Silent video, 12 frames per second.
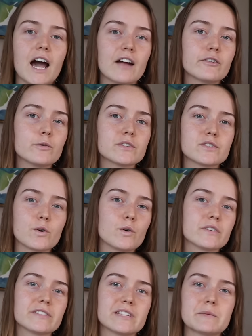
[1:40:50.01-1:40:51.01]
Everyone's
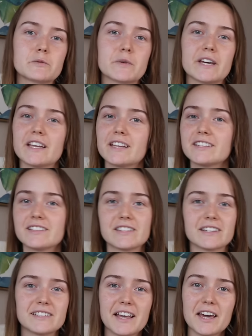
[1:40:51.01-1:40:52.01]
goal seems to be hitting
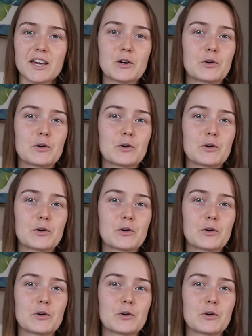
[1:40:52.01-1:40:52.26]
6A